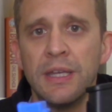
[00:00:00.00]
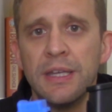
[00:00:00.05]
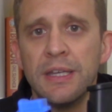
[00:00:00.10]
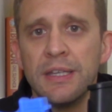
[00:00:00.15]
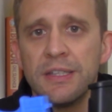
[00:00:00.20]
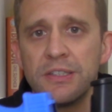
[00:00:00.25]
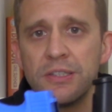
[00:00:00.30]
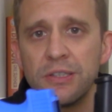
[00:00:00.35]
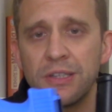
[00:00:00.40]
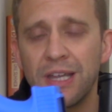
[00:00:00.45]

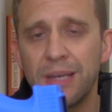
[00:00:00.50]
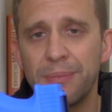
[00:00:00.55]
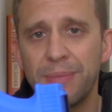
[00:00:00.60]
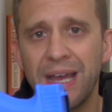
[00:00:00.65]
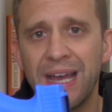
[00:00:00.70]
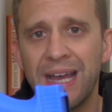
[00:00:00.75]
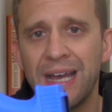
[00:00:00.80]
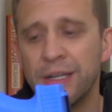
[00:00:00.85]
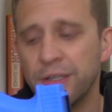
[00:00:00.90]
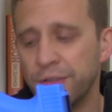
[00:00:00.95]
to come
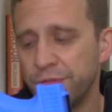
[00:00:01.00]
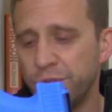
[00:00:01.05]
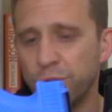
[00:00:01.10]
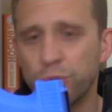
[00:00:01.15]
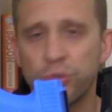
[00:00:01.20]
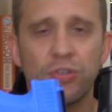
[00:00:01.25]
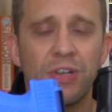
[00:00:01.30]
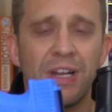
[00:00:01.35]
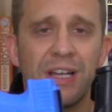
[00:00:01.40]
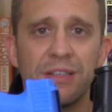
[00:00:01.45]
out of your
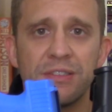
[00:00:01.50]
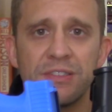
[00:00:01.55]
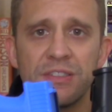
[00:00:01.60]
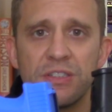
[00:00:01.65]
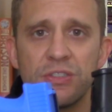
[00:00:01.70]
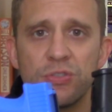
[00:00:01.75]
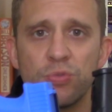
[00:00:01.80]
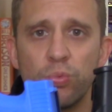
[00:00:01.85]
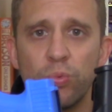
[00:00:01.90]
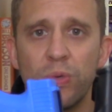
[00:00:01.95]

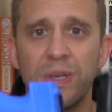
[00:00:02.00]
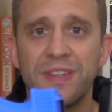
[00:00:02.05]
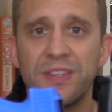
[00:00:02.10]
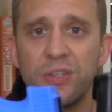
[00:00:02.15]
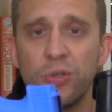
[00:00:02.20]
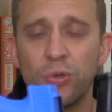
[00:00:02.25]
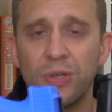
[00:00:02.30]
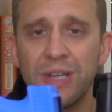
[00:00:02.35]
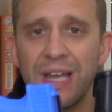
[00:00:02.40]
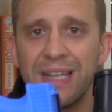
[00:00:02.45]
trousers with
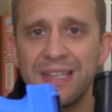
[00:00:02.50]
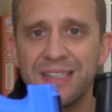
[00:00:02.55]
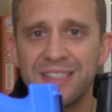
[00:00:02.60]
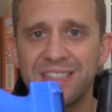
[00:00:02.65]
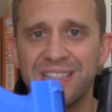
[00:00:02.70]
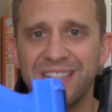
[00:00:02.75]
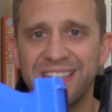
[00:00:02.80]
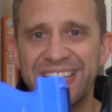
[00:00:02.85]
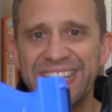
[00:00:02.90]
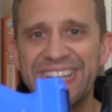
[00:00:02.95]
your gun
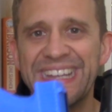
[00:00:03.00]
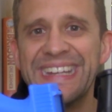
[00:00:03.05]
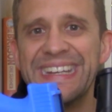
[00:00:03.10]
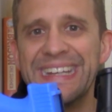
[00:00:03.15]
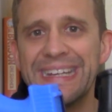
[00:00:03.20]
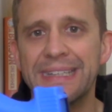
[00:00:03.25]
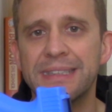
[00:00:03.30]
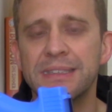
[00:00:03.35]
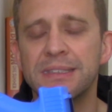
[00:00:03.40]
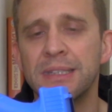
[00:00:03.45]
still in
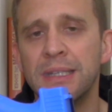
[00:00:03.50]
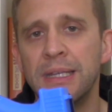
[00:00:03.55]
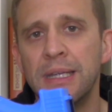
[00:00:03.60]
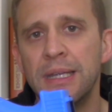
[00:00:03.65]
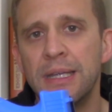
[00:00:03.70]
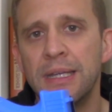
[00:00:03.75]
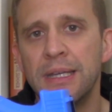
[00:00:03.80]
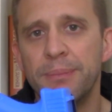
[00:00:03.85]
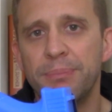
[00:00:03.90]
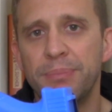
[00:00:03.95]
it
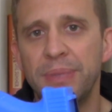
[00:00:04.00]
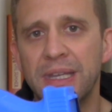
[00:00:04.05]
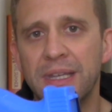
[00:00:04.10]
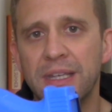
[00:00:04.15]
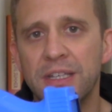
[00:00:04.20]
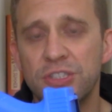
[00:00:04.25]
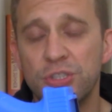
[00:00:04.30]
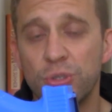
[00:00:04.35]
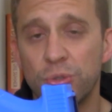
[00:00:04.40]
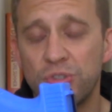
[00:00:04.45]

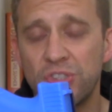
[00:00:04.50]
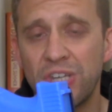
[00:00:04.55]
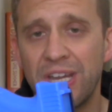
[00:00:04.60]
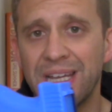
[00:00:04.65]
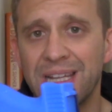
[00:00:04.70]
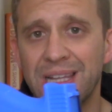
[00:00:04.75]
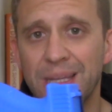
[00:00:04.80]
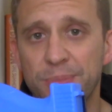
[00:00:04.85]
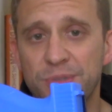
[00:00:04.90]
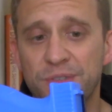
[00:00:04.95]
because your
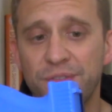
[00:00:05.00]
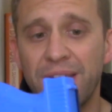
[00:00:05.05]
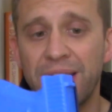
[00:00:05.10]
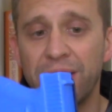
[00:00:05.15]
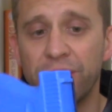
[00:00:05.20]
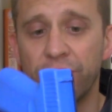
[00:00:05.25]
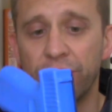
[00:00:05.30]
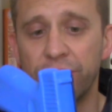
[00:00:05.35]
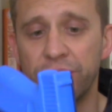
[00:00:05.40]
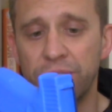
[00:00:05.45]
J-clips
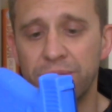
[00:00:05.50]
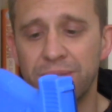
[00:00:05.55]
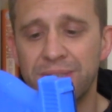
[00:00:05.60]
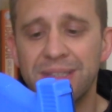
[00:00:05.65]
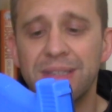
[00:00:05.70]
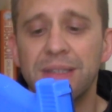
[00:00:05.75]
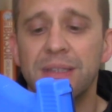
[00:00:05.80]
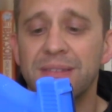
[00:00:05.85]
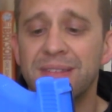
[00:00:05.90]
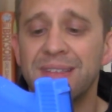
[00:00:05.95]
failed on you,
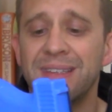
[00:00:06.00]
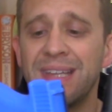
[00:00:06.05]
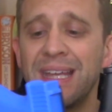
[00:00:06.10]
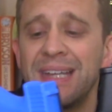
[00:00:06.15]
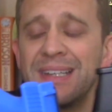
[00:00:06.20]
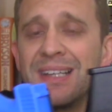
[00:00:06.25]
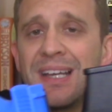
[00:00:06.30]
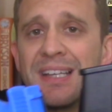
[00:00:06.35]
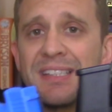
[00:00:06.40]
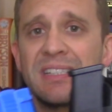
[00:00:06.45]
and
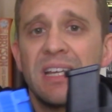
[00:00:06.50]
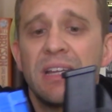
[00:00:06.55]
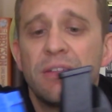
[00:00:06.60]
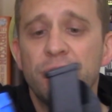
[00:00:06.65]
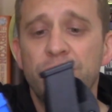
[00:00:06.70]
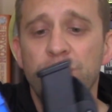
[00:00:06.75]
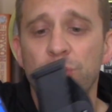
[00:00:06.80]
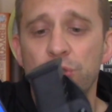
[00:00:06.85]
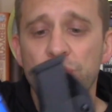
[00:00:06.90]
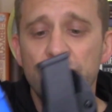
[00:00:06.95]
that does
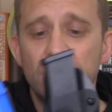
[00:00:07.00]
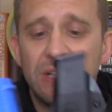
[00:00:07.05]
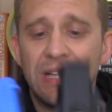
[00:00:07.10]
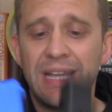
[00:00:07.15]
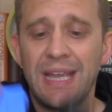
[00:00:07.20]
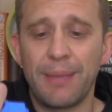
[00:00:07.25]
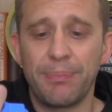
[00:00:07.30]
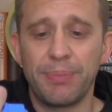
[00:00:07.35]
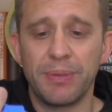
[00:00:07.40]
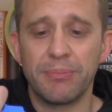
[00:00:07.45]

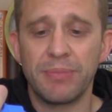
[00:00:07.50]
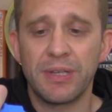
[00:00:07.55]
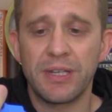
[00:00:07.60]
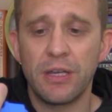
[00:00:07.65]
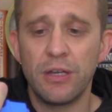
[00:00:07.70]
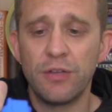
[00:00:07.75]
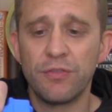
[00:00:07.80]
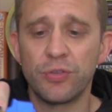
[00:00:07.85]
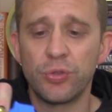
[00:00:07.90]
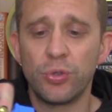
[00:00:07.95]
unfortunately happen. But
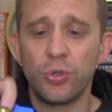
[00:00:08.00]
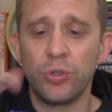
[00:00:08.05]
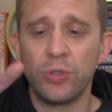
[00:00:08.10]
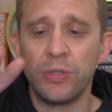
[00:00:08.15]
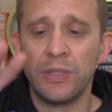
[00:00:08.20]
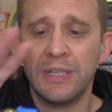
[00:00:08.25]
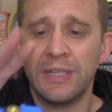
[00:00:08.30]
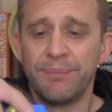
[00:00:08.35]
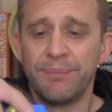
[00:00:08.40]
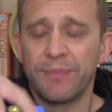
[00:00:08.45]

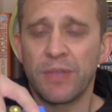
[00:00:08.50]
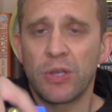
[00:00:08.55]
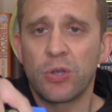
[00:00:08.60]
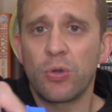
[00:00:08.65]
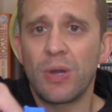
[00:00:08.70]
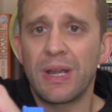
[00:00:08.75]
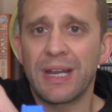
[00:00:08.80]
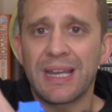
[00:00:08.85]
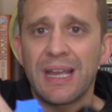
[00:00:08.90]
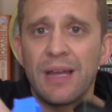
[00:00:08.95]
overall,
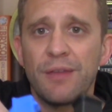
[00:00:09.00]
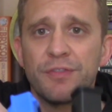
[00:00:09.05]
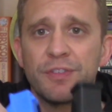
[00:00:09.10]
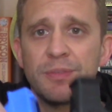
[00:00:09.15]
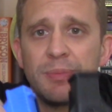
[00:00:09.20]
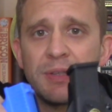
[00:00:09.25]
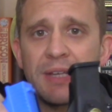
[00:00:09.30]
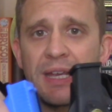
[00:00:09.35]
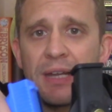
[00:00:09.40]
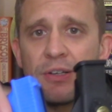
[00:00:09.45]
quite
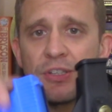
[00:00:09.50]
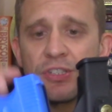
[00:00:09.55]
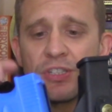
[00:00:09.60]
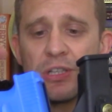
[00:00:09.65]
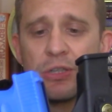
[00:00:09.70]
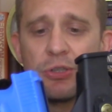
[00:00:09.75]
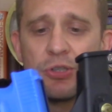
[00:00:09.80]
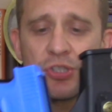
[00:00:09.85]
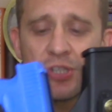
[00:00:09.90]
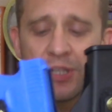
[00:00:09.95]
comfortable carry
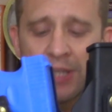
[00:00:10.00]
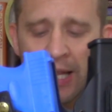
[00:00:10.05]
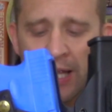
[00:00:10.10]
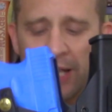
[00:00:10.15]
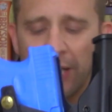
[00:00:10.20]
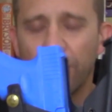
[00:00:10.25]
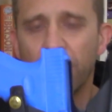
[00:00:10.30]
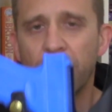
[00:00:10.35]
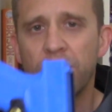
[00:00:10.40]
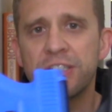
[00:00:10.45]
solution.
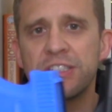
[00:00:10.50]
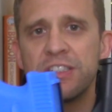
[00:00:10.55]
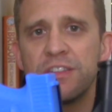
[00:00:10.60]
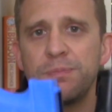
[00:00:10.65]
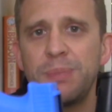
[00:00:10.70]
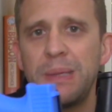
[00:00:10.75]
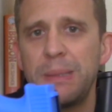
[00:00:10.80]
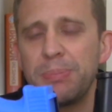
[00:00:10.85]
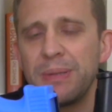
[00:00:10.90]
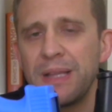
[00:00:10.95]
Lots of
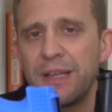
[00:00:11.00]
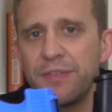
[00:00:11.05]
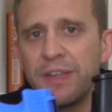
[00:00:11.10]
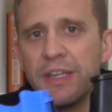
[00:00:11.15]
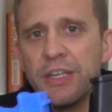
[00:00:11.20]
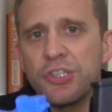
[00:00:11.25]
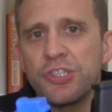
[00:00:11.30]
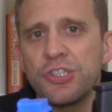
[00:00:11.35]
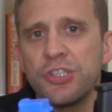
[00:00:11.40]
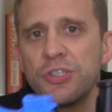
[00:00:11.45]
people have
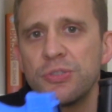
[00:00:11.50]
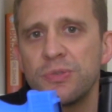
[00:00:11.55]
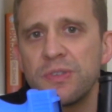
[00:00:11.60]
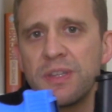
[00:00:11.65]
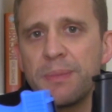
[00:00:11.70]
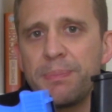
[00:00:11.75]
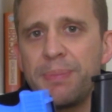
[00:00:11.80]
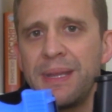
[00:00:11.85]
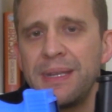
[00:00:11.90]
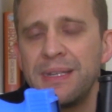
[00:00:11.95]
issues
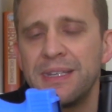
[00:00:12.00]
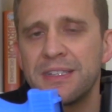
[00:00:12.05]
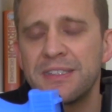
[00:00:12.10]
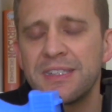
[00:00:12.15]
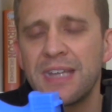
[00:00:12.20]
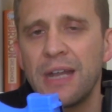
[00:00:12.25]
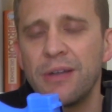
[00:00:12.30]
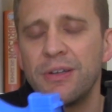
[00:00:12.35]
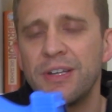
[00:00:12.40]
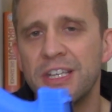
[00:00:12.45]
with Appendix
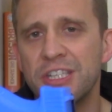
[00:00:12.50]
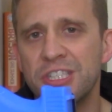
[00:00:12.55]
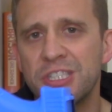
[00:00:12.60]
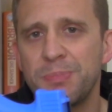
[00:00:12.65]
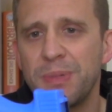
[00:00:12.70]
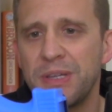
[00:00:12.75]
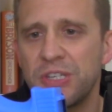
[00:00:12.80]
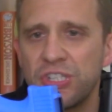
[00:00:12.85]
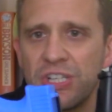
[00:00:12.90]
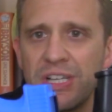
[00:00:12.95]
carry,
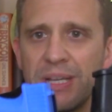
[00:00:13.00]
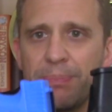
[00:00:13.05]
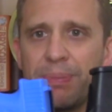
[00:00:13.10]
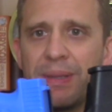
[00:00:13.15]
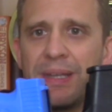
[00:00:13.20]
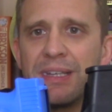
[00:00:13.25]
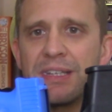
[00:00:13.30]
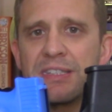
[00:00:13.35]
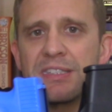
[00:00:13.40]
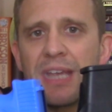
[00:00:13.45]
especially
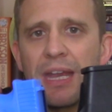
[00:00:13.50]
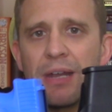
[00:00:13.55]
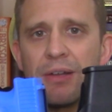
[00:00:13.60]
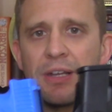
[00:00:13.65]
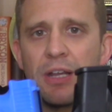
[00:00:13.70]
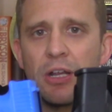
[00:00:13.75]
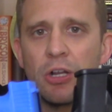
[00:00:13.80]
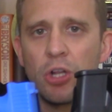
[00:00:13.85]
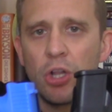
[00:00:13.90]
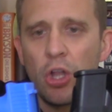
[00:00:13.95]
Appendix
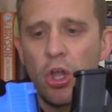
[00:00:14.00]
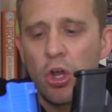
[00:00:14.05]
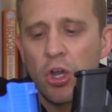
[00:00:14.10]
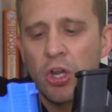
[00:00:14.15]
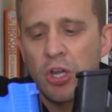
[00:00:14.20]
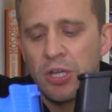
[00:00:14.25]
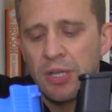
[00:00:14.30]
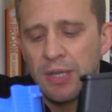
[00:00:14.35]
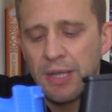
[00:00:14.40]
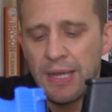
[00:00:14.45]
carrying a
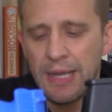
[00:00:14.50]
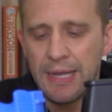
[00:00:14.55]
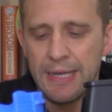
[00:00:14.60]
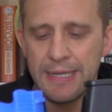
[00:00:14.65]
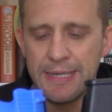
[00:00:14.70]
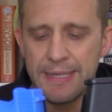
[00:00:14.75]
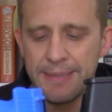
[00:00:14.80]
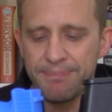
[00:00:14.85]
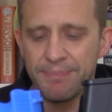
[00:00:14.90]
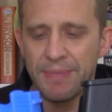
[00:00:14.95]
Glock,
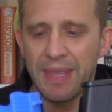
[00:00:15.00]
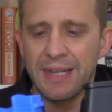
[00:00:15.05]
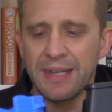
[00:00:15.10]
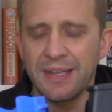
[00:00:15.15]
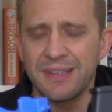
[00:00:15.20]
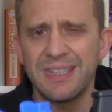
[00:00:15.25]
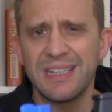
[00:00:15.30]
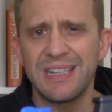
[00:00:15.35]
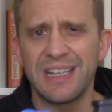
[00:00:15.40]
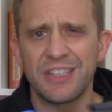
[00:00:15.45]
and I
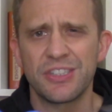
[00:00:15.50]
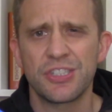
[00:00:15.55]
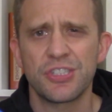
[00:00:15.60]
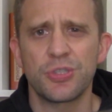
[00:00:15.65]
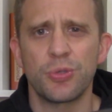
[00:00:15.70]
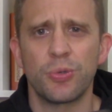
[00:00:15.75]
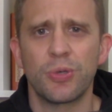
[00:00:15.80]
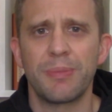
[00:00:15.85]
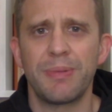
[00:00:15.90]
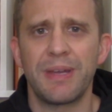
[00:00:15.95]
think let's
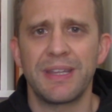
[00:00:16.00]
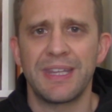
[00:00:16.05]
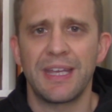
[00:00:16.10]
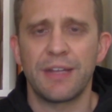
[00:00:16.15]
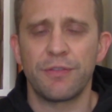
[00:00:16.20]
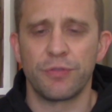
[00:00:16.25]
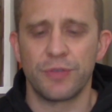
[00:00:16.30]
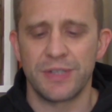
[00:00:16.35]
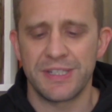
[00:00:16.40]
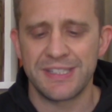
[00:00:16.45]
just talk about
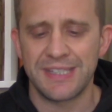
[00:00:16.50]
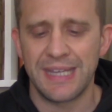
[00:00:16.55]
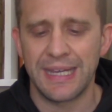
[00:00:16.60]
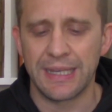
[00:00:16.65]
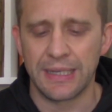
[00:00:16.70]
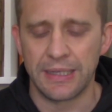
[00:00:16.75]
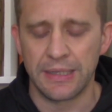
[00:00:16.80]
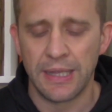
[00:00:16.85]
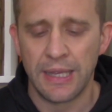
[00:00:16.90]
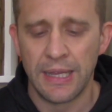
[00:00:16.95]
that for a
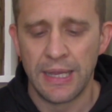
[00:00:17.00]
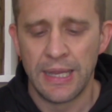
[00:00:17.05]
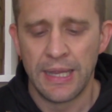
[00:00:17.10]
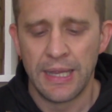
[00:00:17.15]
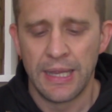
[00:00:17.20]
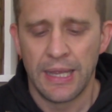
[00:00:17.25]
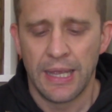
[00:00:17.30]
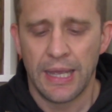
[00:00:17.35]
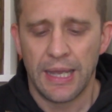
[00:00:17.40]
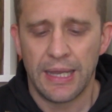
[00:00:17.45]
second.
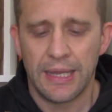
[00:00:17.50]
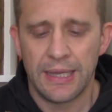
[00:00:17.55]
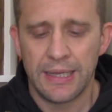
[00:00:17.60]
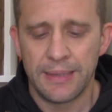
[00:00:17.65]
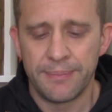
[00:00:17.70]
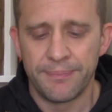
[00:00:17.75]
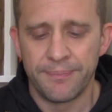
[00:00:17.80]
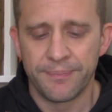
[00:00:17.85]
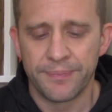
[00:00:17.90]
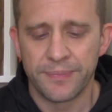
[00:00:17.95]

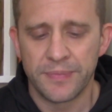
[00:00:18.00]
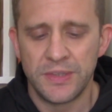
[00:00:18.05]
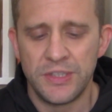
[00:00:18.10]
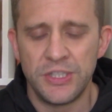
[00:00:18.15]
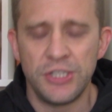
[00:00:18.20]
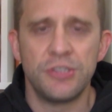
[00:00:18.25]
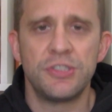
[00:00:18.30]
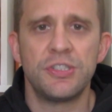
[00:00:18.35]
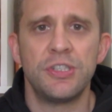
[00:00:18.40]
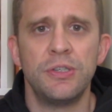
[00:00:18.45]

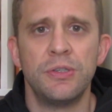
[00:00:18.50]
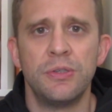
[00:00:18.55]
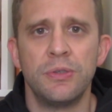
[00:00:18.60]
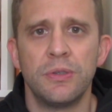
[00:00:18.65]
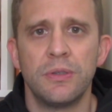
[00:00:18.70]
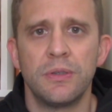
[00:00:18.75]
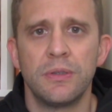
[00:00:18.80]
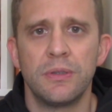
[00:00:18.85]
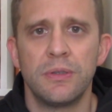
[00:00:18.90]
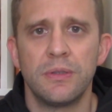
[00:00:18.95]
Due to
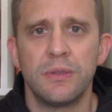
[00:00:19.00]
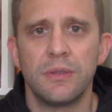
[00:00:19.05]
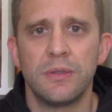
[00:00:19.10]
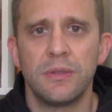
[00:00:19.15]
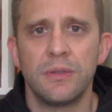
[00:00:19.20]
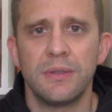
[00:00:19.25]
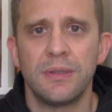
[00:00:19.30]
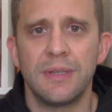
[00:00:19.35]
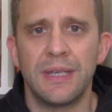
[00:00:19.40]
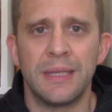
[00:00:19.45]

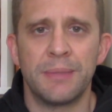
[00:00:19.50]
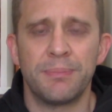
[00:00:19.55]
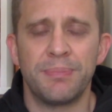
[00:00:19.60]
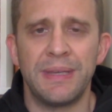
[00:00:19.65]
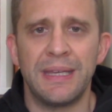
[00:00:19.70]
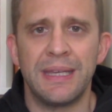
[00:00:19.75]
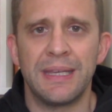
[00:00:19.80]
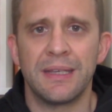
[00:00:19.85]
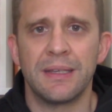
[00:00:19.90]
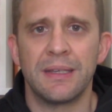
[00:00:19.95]
it
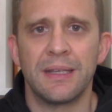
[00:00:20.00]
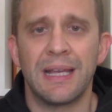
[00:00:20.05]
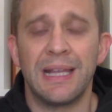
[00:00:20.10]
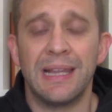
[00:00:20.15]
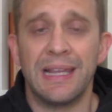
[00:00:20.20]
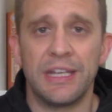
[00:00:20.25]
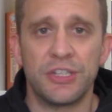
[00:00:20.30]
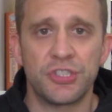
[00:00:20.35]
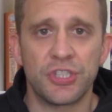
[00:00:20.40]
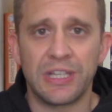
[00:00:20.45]
being
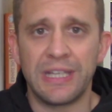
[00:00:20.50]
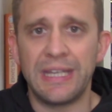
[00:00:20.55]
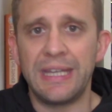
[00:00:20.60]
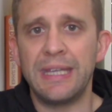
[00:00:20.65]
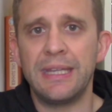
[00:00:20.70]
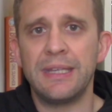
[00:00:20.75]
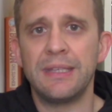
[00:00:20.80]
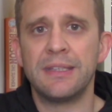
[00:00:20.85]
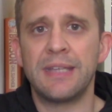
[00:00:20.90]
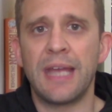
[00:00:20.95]

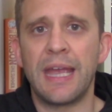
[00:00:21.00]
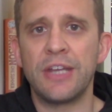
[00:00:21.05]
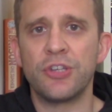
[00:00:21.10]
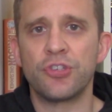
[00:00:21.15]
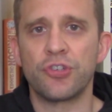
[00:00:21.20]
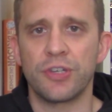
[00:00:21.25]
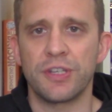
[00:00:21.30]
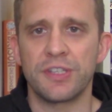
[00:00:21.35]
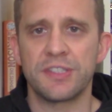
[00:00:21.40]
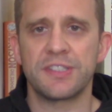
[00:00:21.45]
allegedly
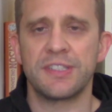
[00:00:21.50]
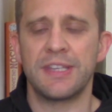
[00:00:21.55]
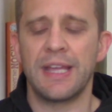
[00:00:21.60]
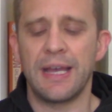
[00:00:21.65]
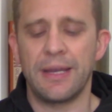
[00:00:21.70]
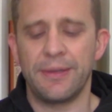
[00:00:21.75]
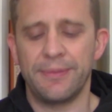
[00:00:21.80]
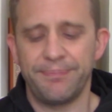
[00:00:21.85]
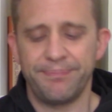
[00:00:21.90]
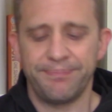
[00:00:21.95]
dangerous.
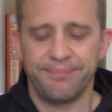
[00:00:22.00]
Now,